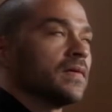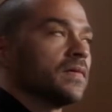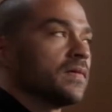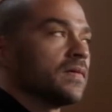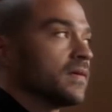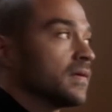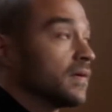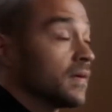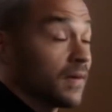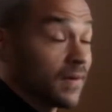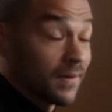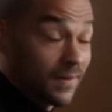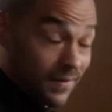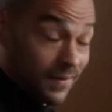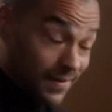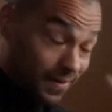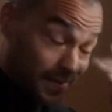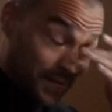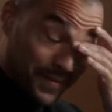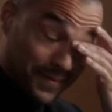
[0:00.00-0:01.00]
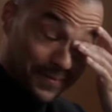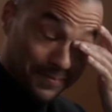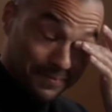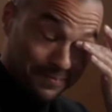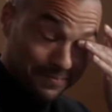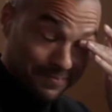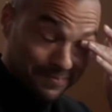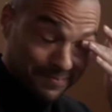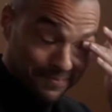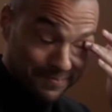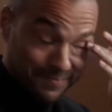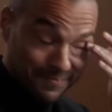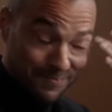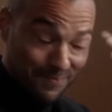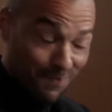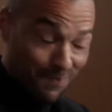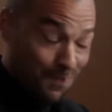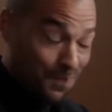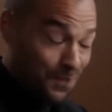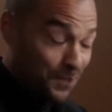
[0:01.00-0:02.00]
Oh God. Um,
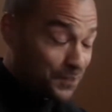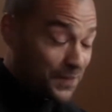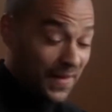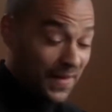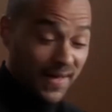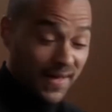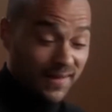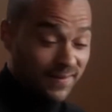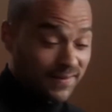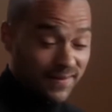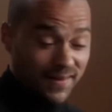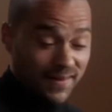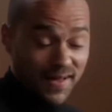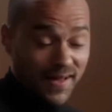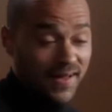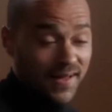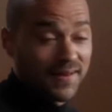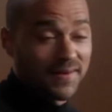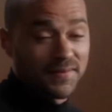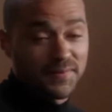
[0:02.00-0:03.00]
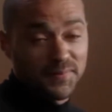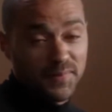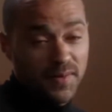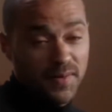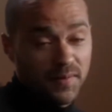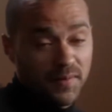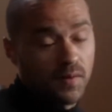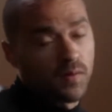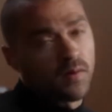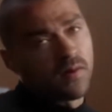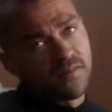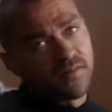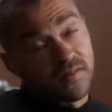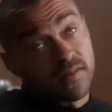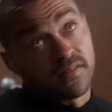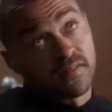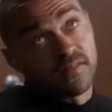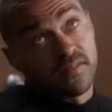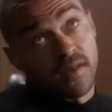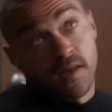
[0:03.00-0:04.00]
legacy hire probably, or
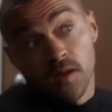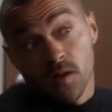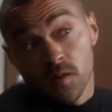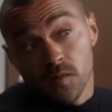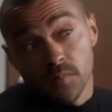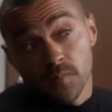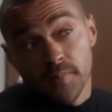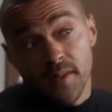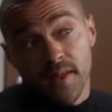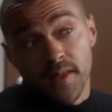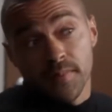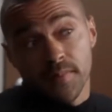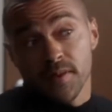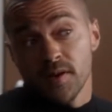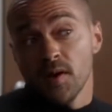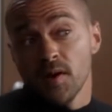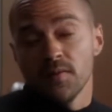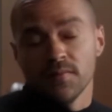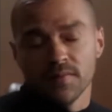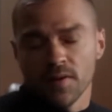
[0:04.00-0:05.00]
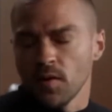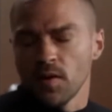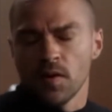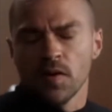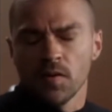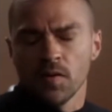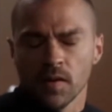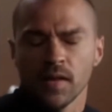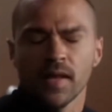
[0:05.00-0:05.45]
is he single? Maybe. No, no, no, no.